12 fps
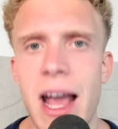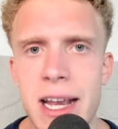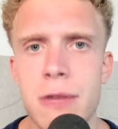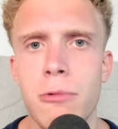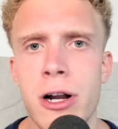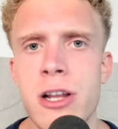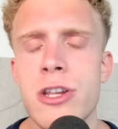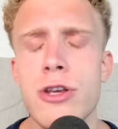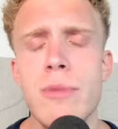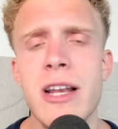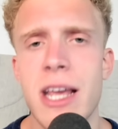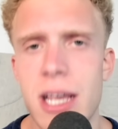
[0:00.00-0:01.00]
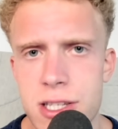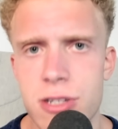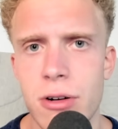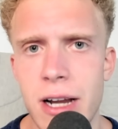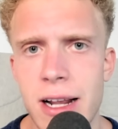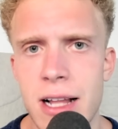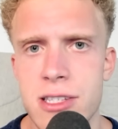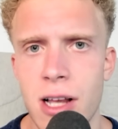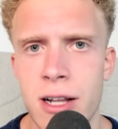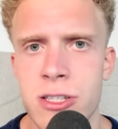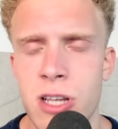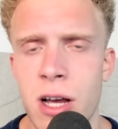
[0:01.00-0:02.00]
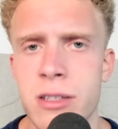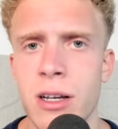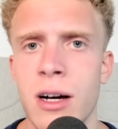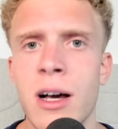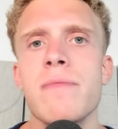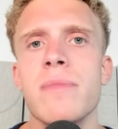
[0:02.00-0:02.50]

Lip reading: anyone in human history against Adesanya.